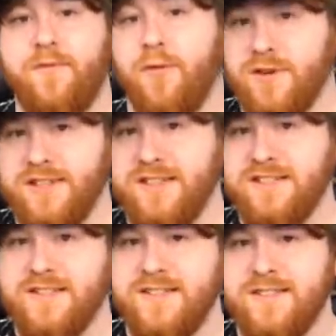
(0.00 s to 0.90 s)
4
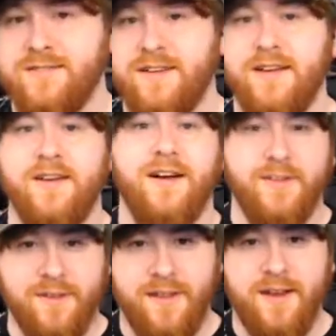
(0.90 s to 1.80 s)
Seasons.
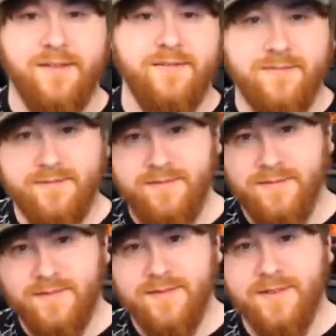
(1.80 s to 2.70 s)
Until then,
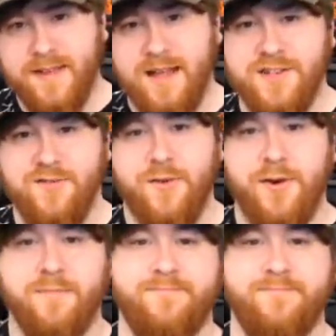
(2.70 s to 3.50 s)
catch everyone.